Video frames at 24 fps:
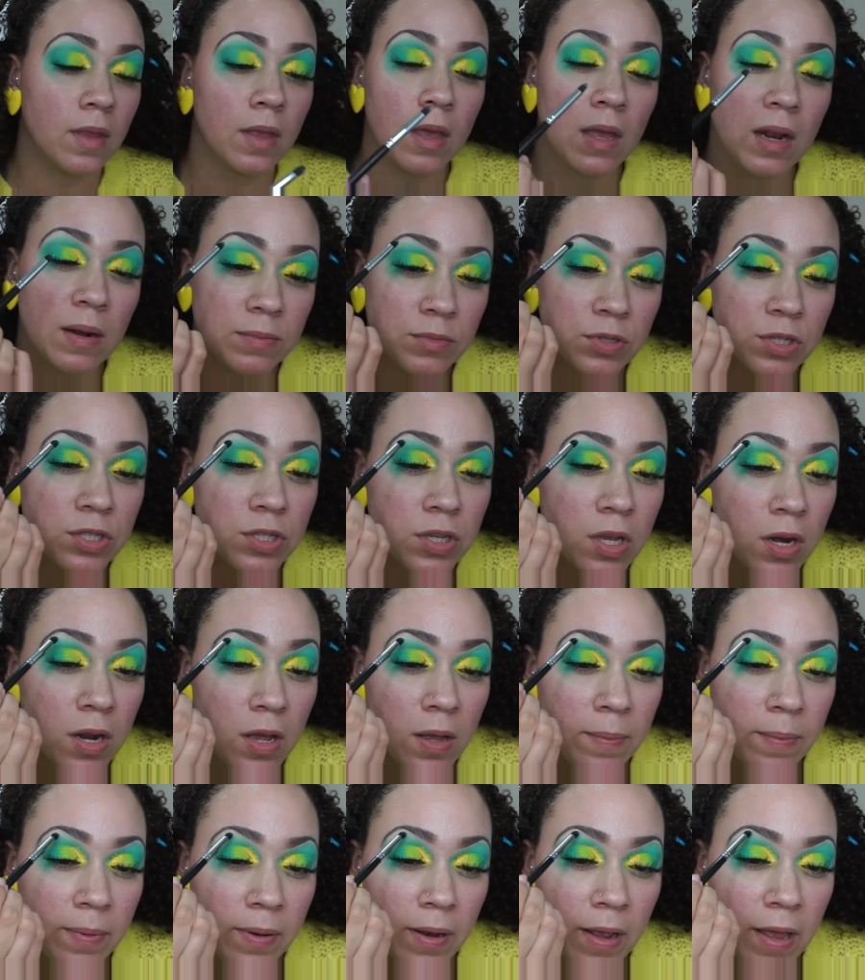Yeah, I'm just gonna
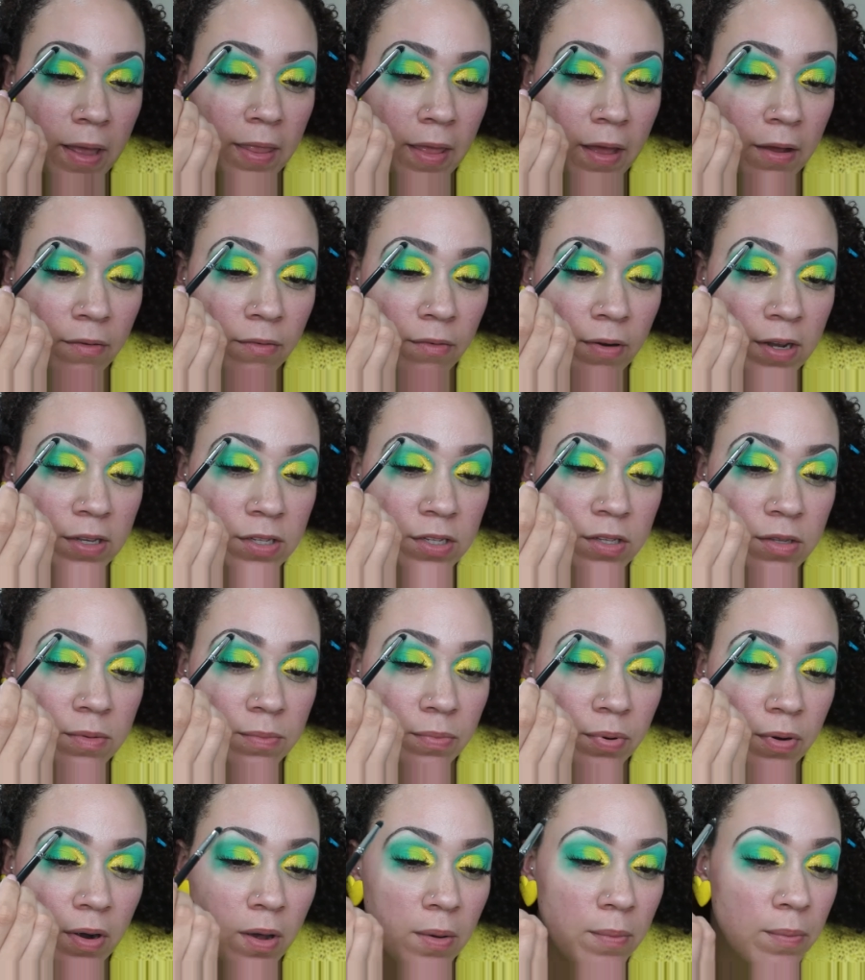apply that right to the
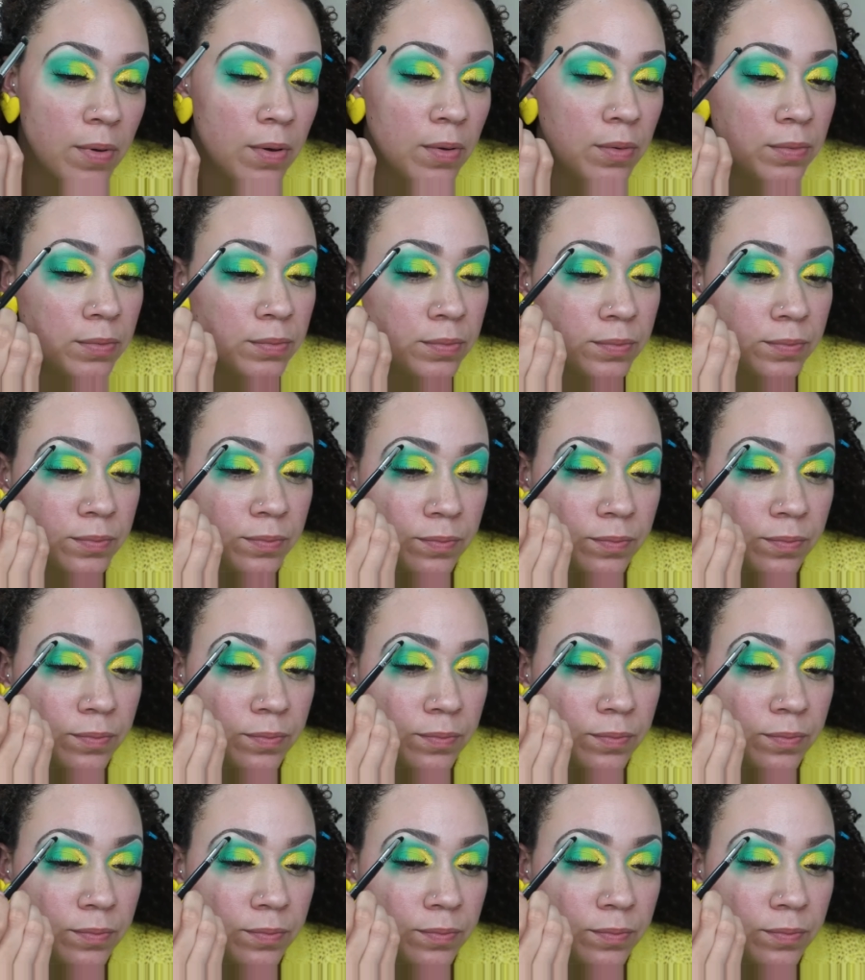brow bone.